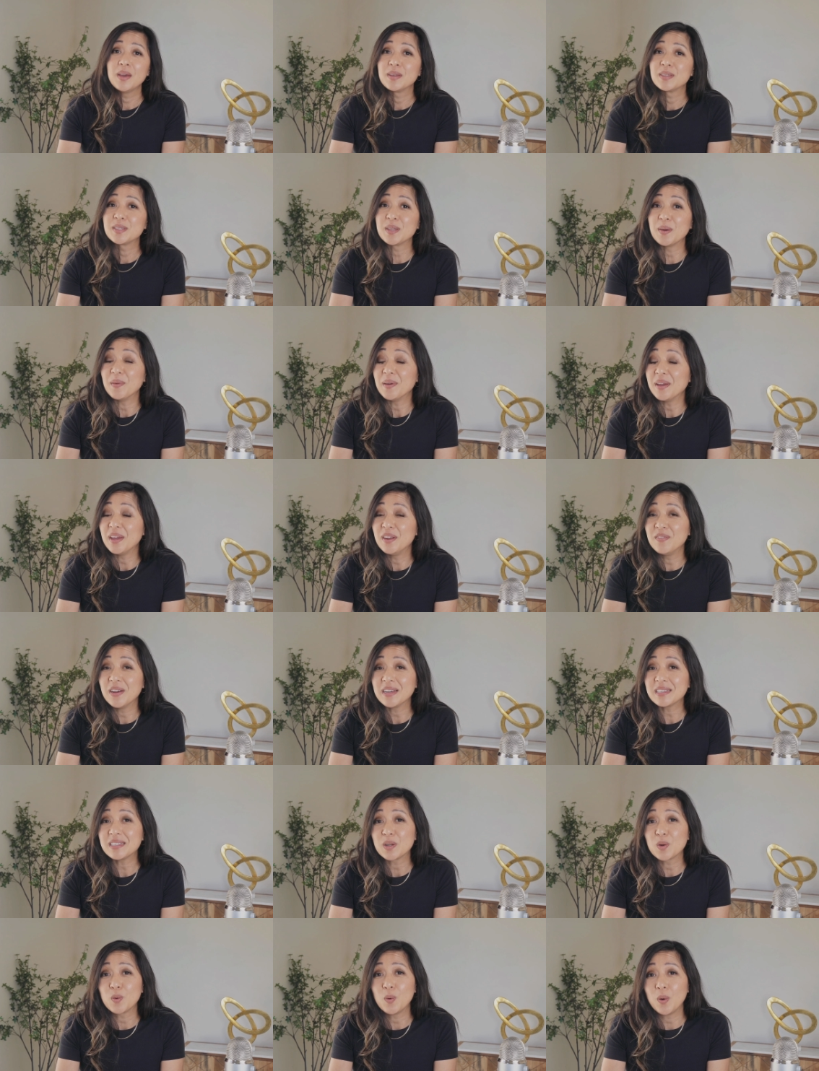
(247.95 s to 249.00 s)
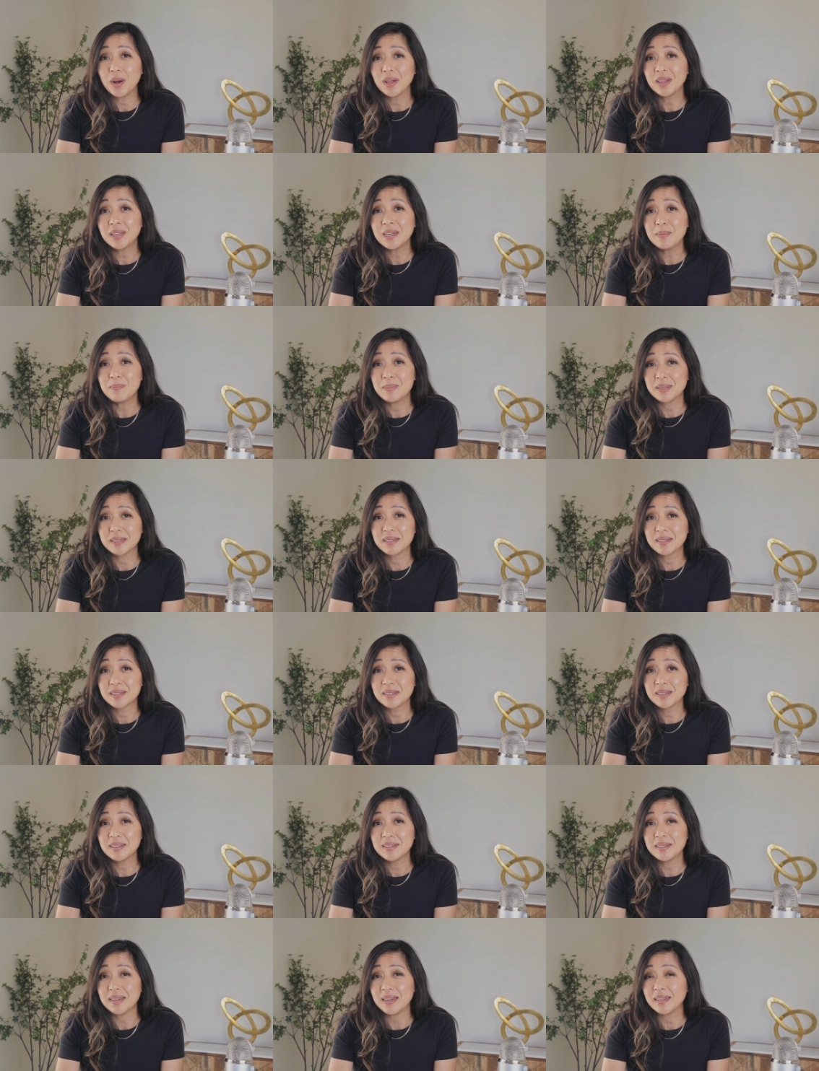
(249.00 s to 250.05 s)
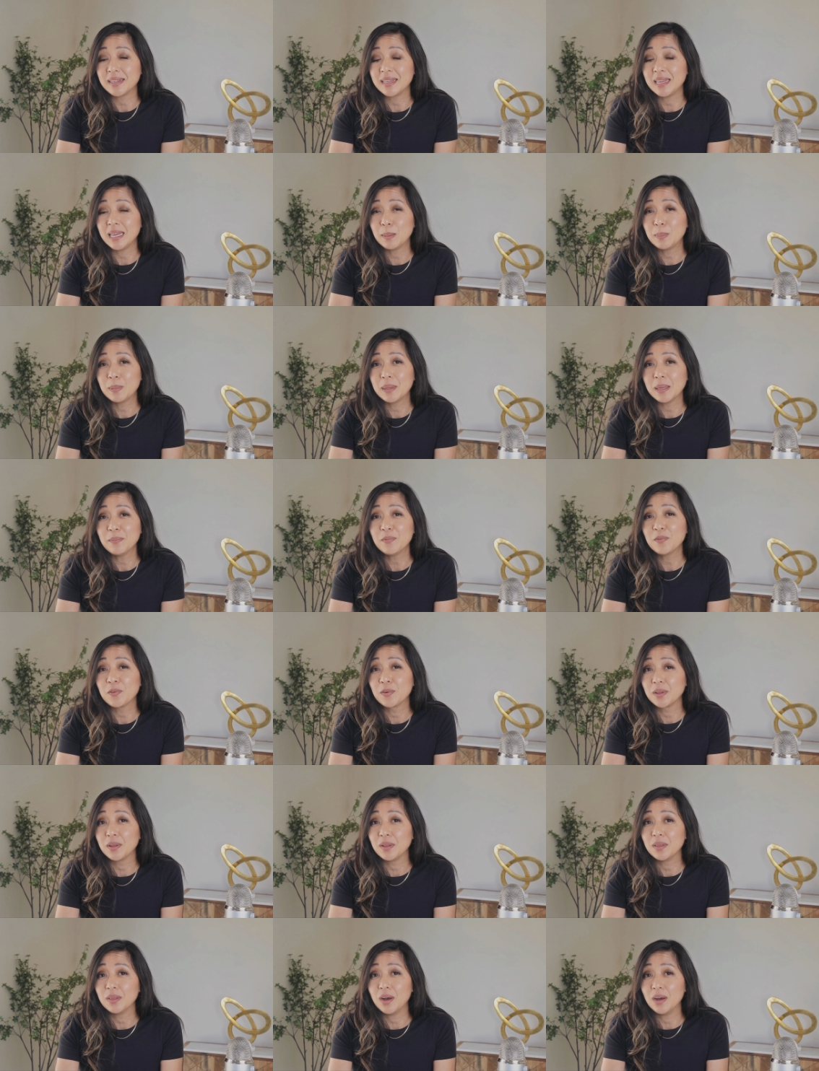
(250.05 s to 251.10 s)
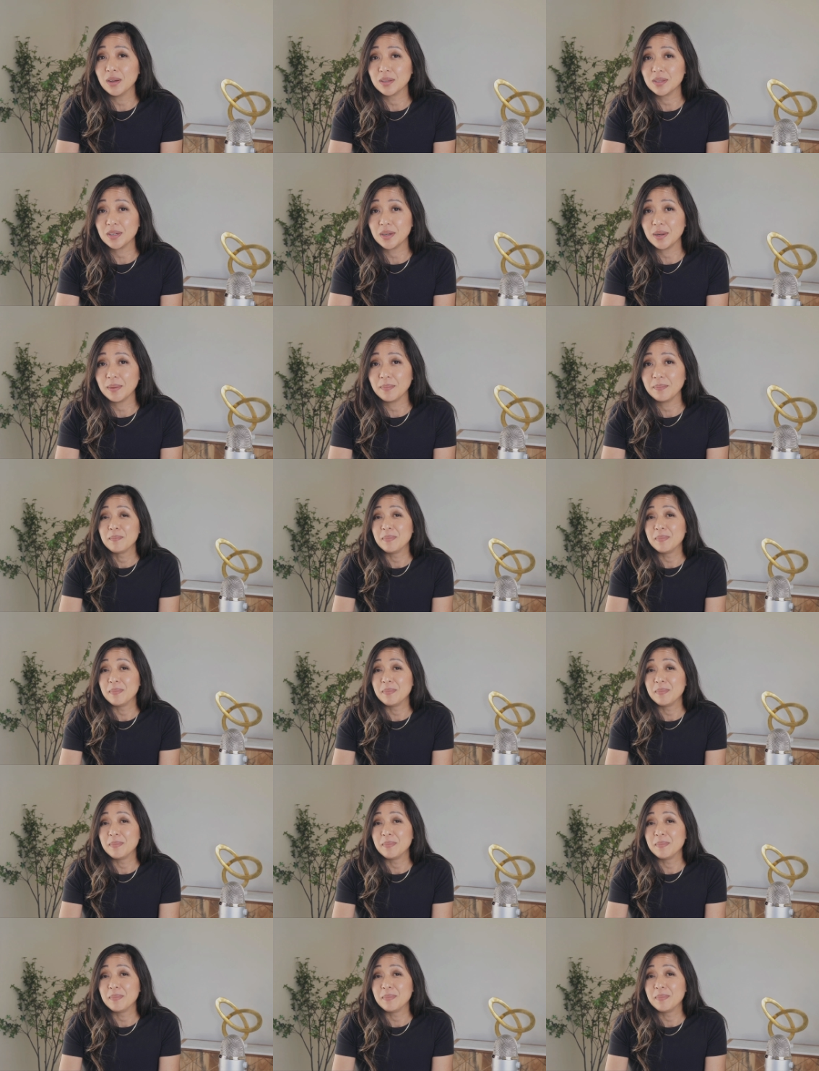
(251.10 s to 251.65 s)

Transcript: So invest in quality businesses and keep them for the long term.